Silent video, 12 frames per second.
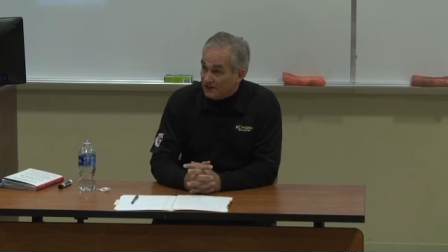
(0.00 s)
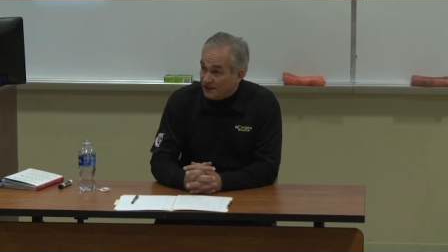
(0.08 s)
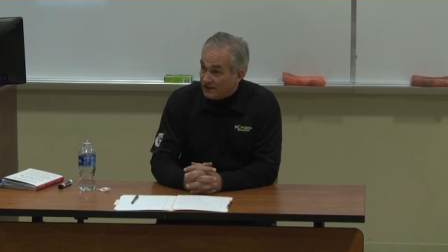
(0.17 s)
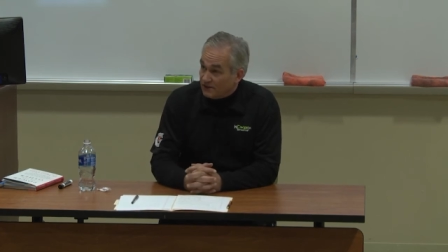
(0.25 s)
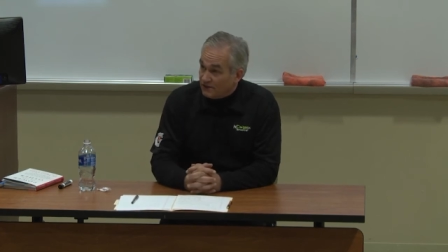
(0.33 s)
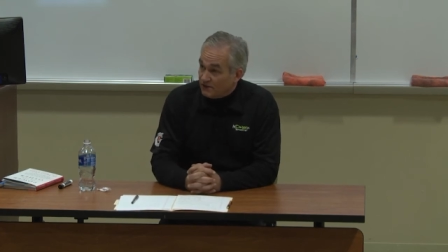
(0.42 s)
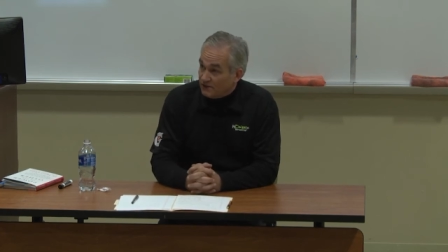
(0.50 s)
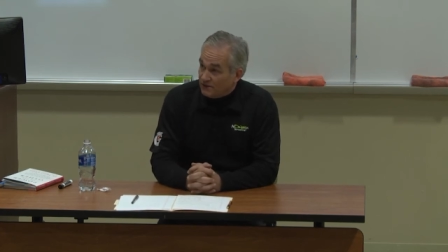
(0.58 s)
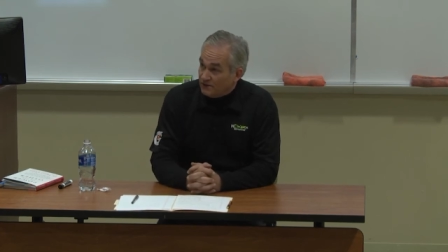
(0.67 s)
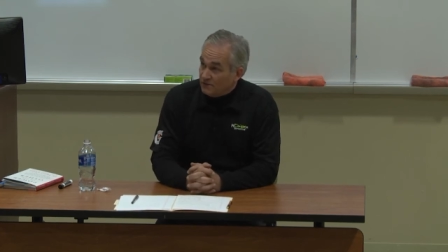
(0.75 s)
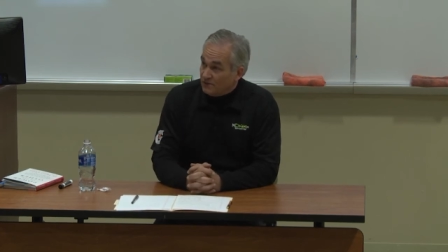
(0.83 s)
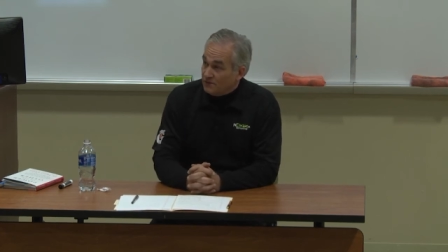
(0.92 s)
and
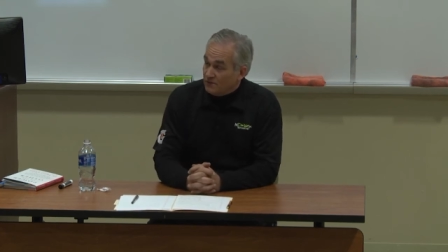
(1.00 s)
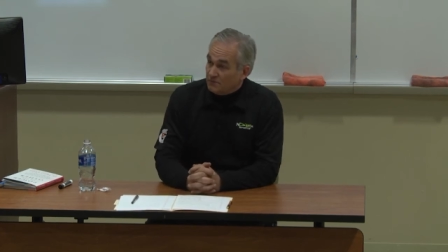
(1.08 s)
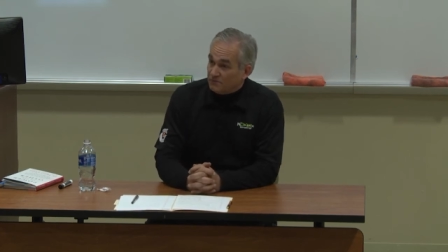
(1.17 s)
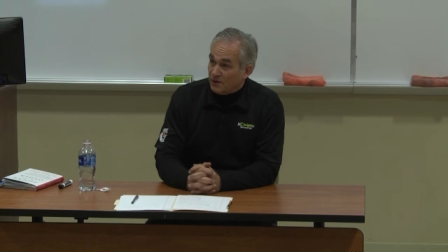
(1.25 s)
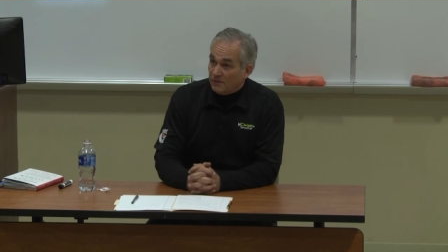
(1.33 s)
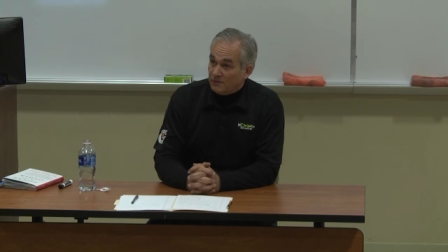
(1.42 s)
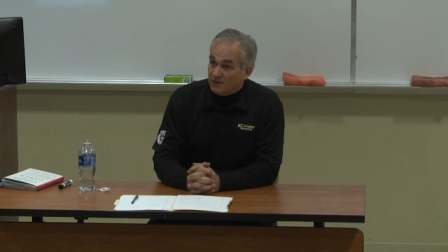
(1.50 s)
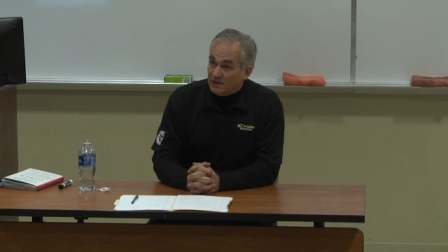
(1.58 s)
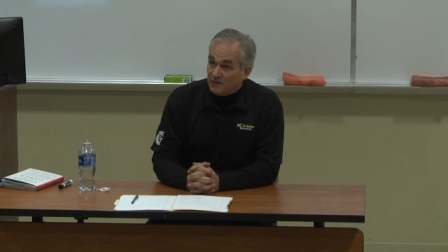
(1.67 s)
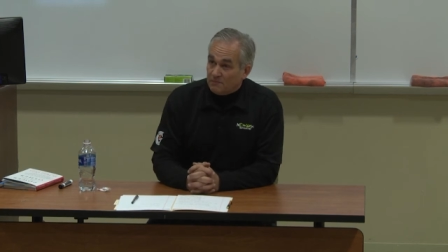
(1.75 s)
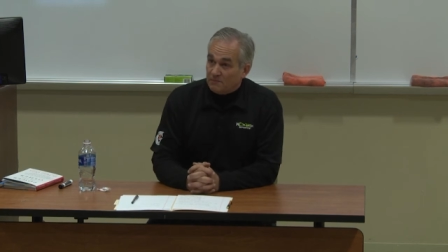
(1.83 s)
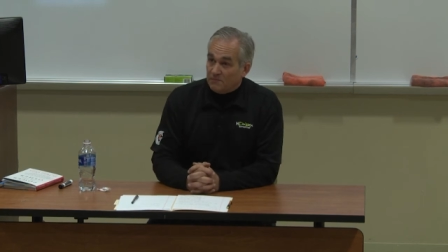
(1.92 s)
probably
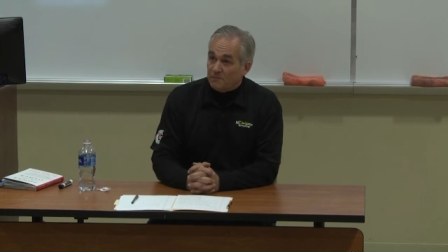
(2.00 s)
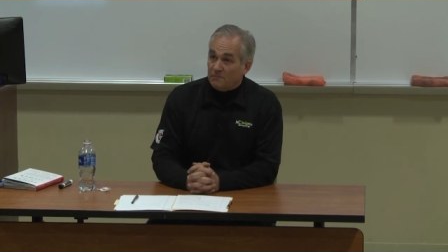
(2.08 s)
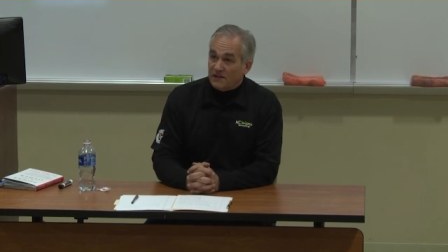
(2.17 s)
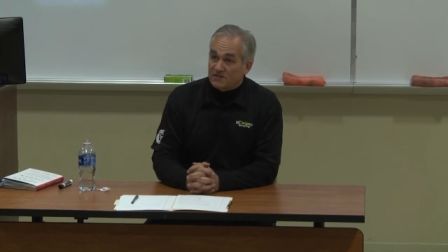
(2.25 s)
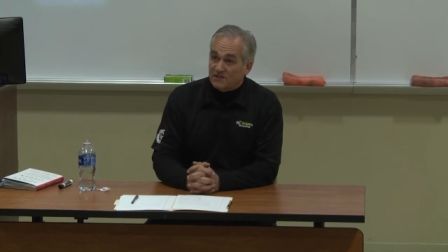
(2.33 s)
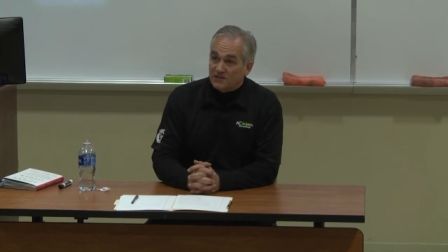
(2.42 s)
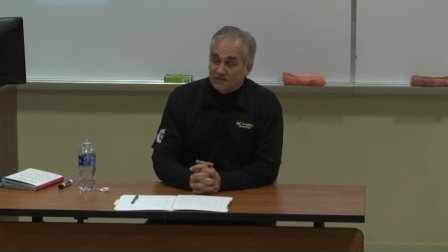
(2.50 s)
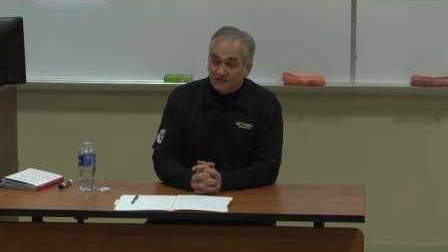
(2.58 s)
the, the best